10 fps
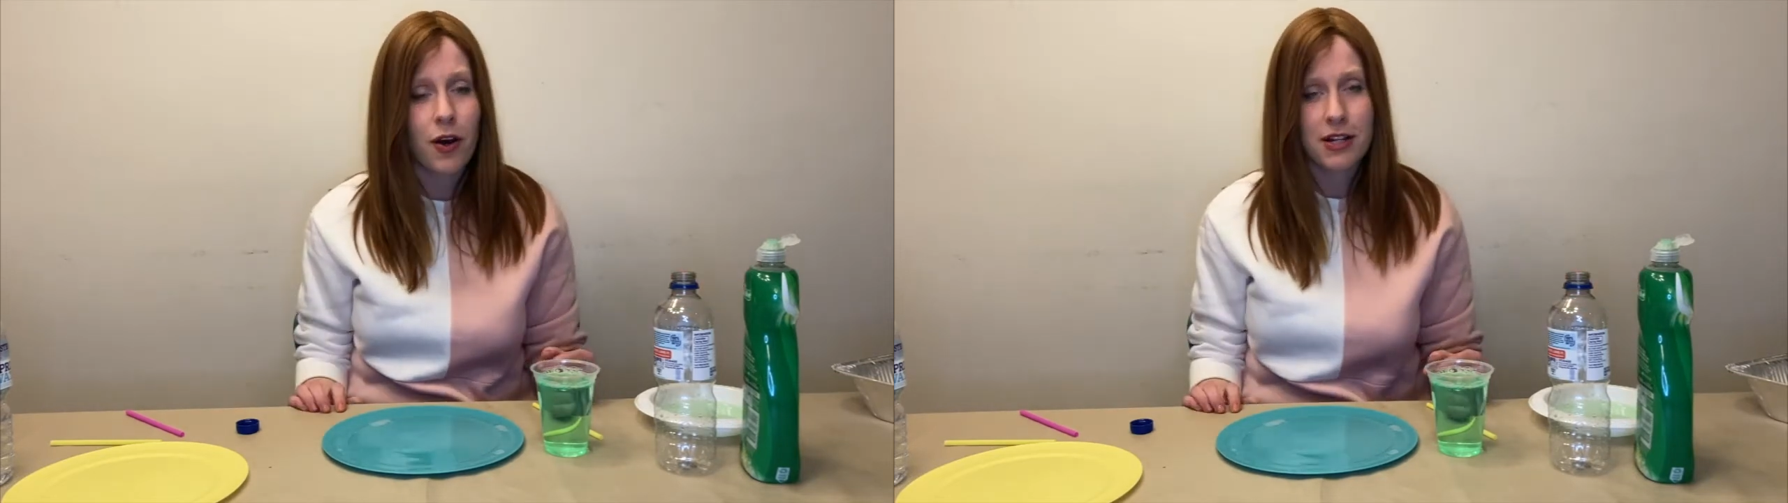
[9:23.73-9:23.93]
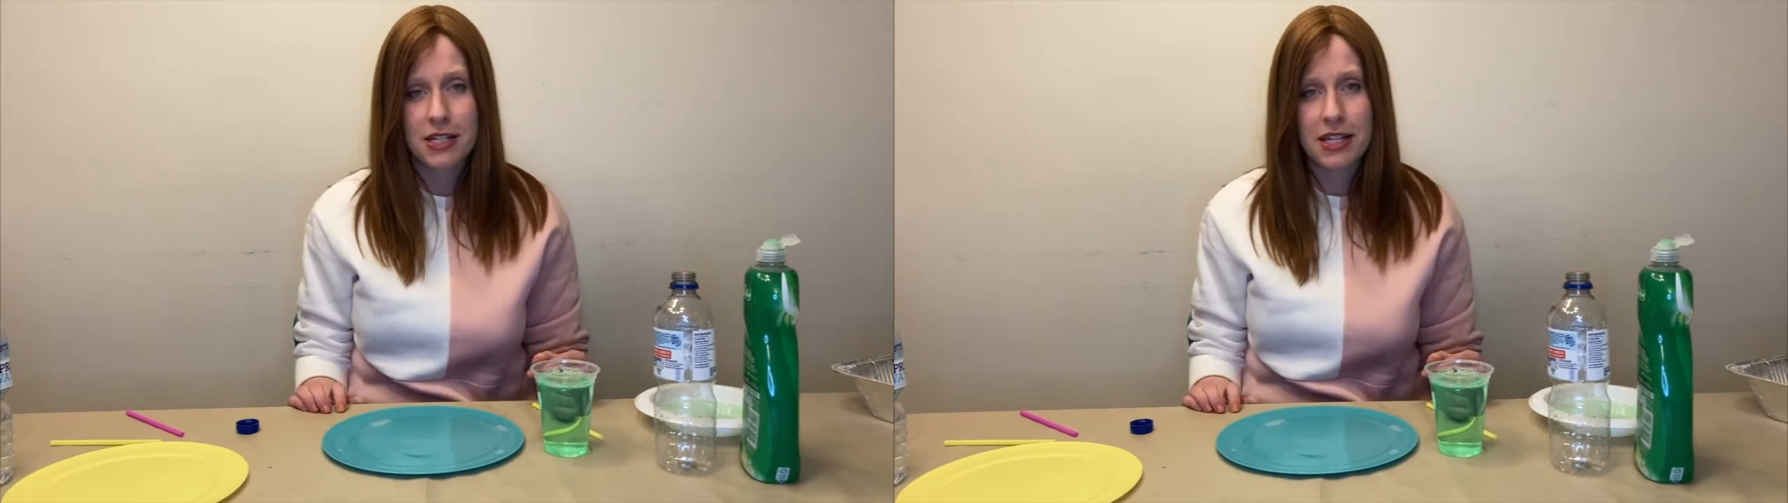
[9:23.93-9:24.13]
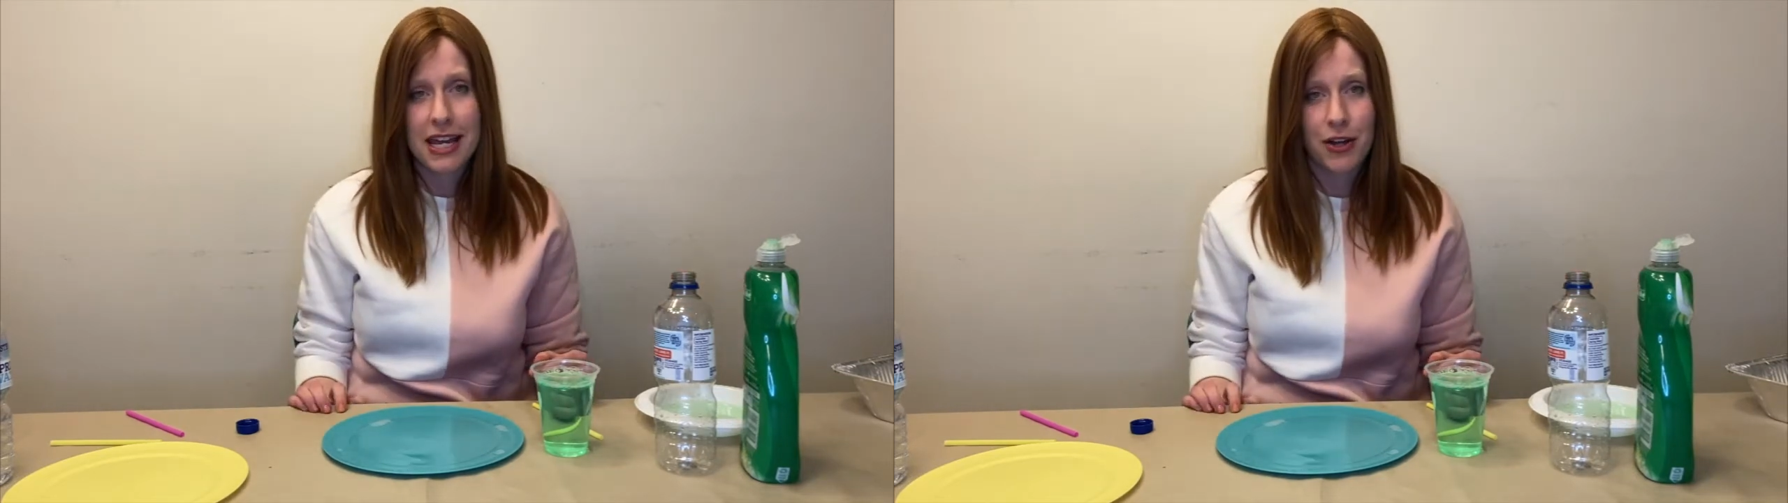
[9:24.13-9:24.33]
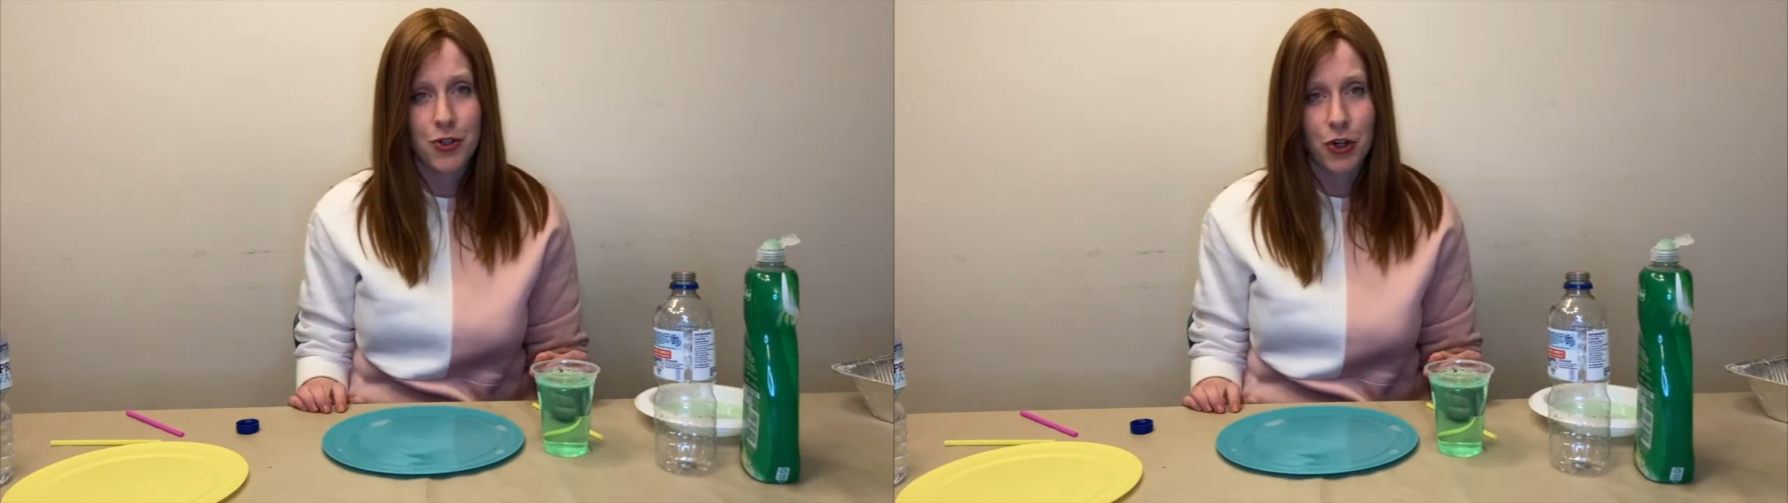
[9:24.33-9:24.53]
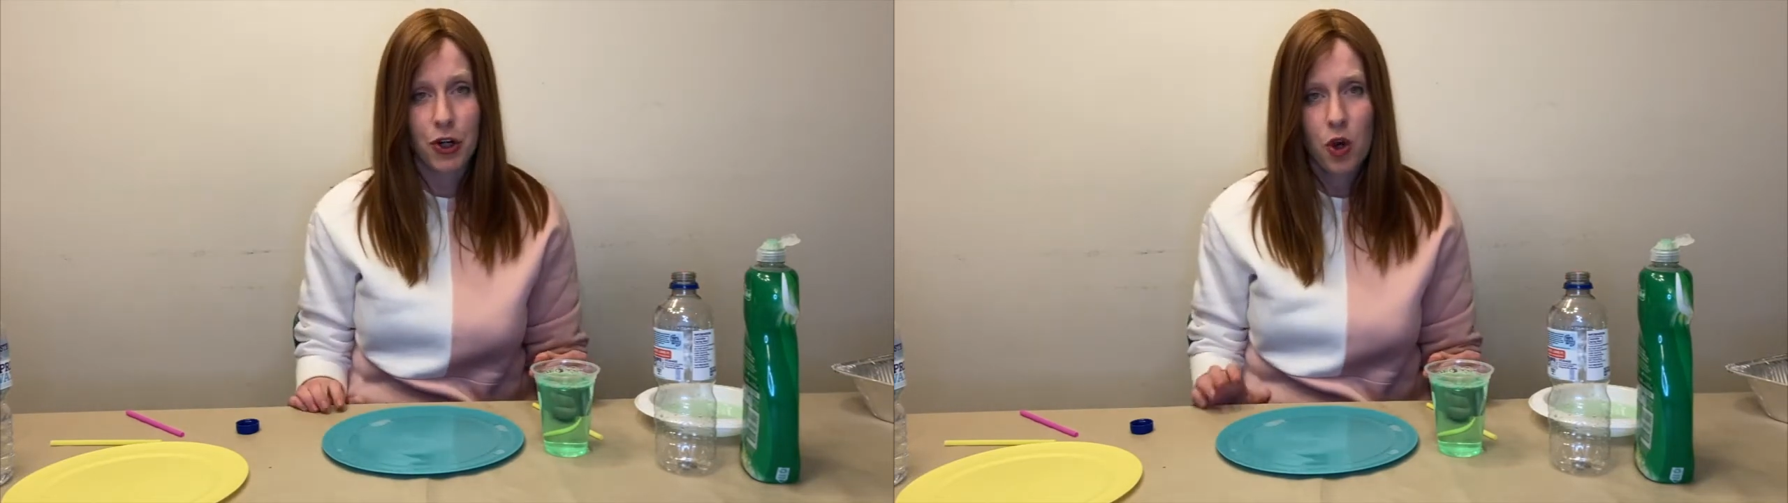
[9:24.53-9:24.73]
onto the
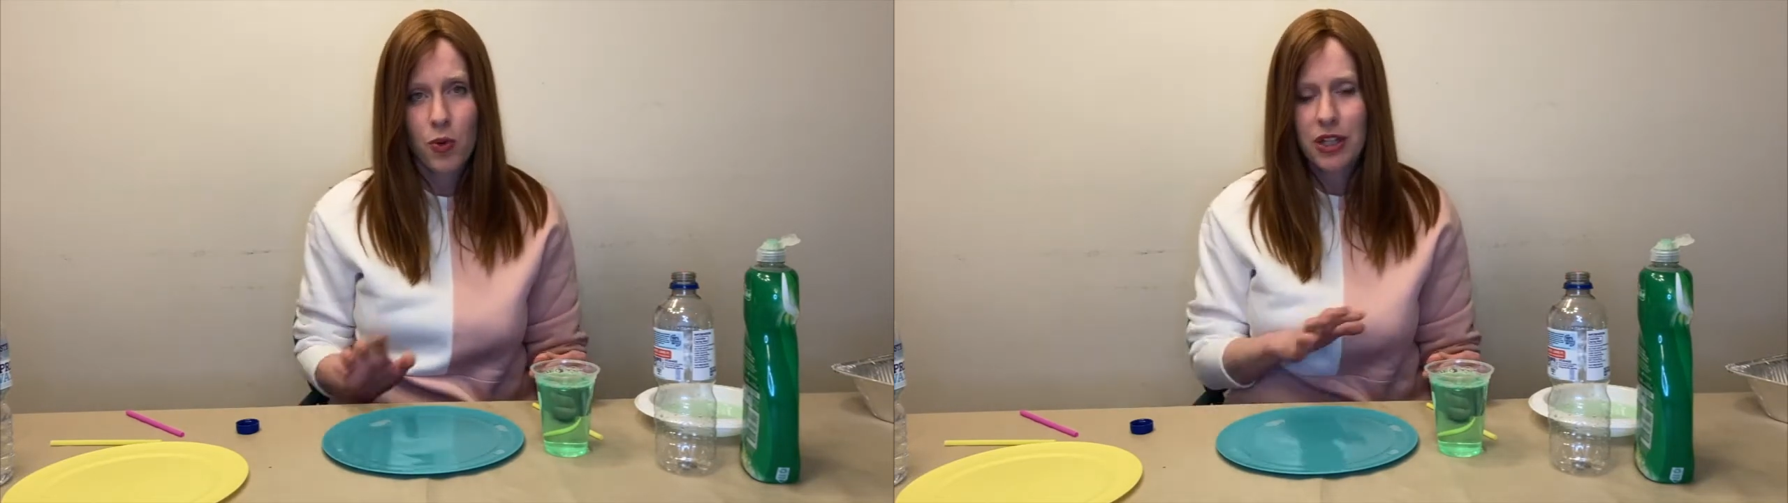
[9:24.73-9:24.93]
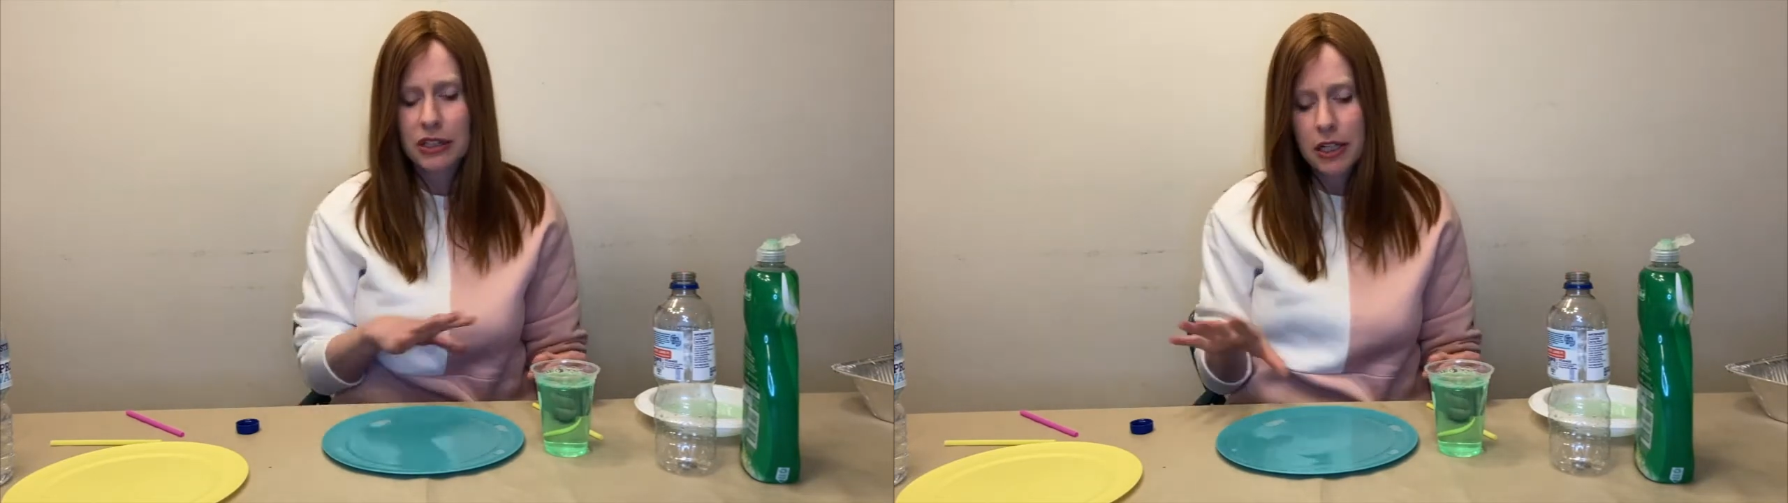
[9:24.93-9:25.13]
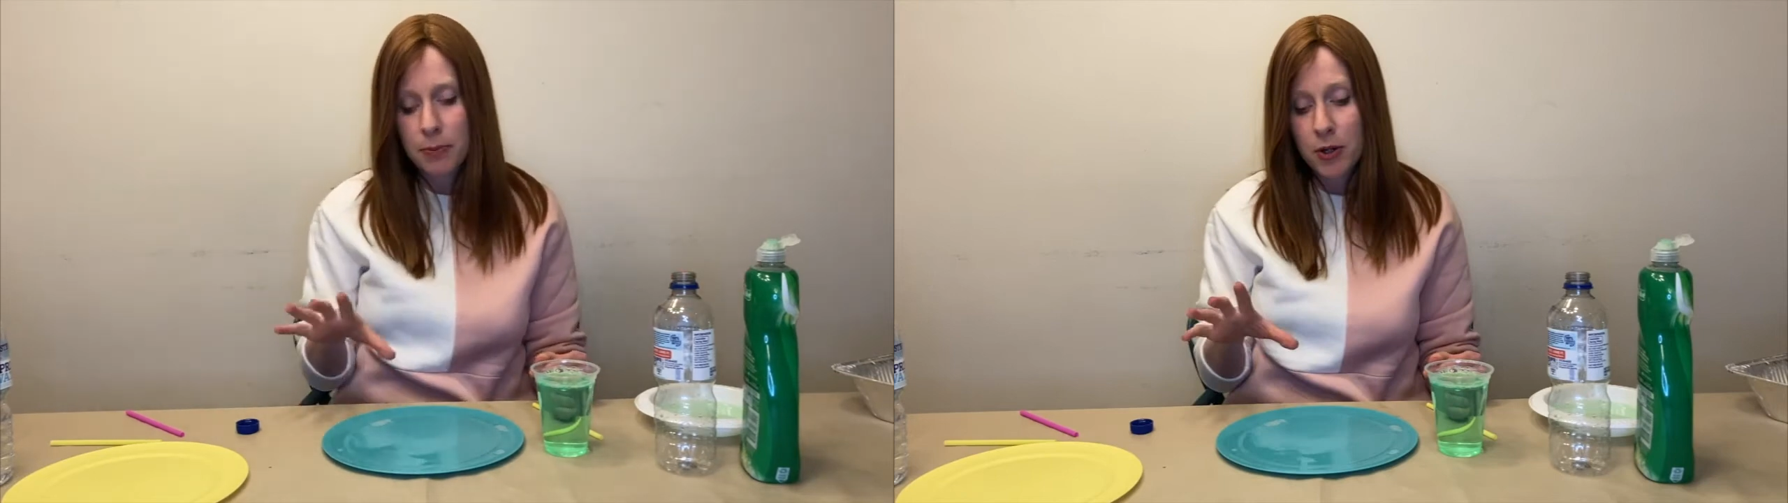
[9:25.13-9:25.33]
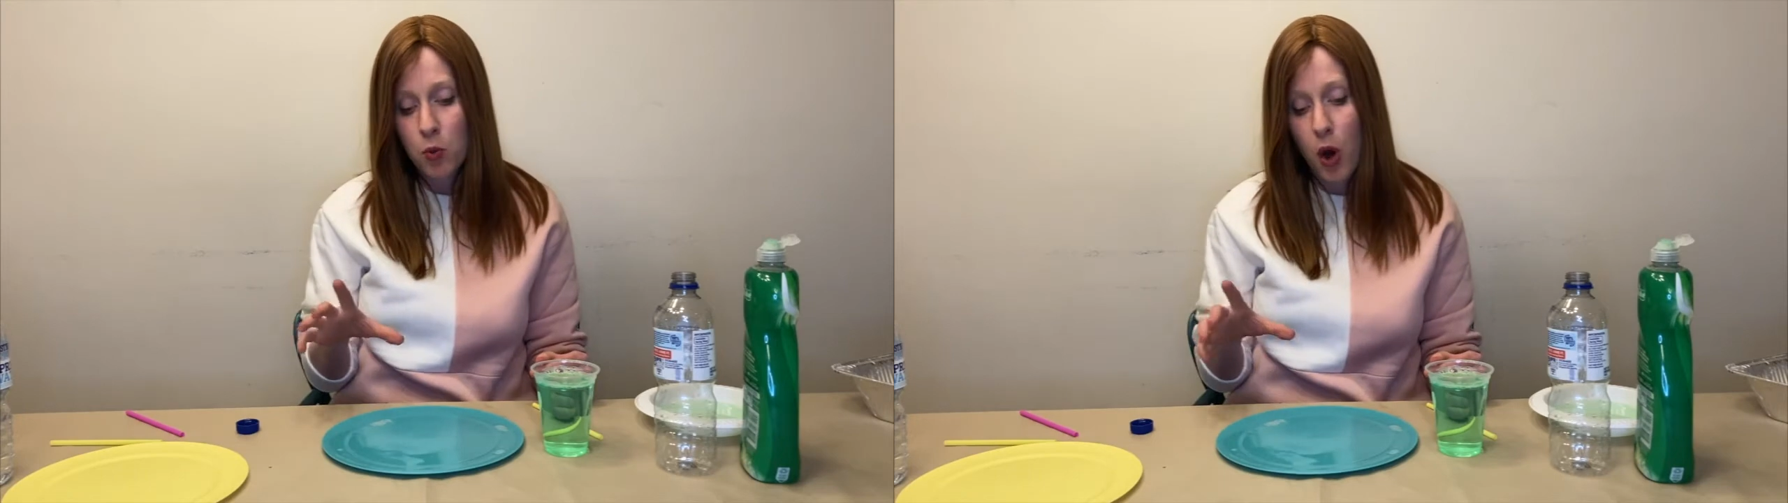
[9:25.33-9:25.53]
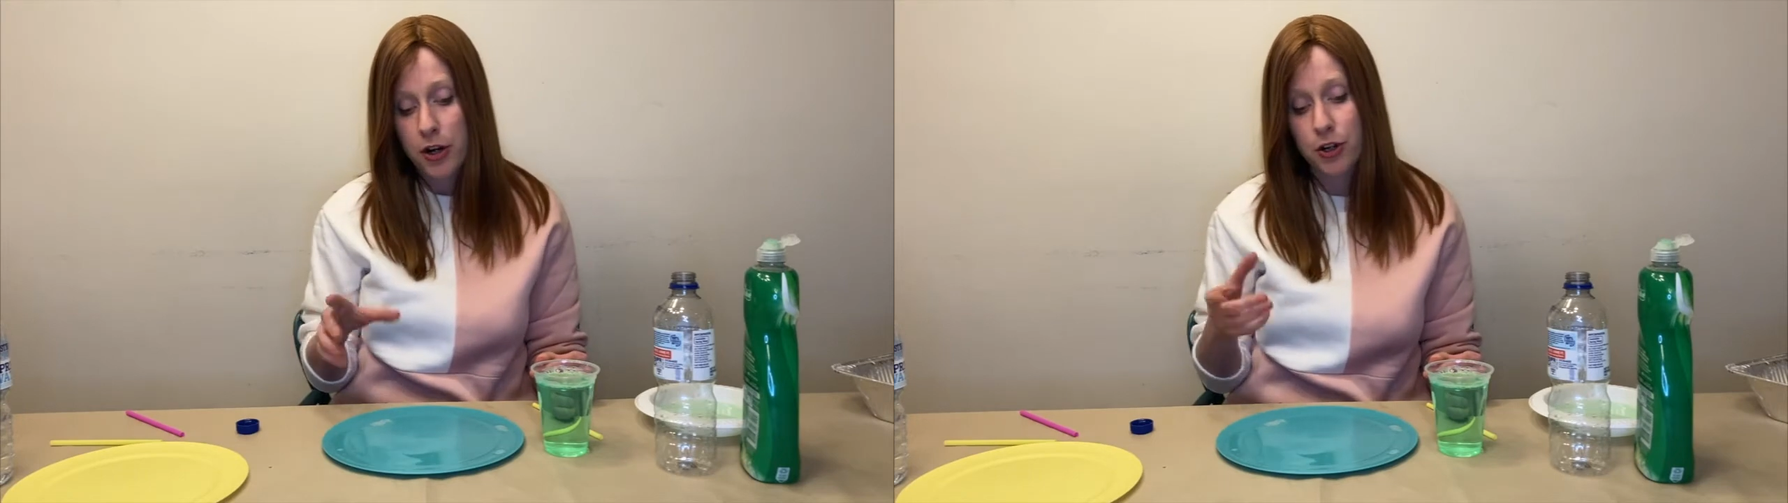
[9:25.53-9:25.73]
counter with a little bit of water,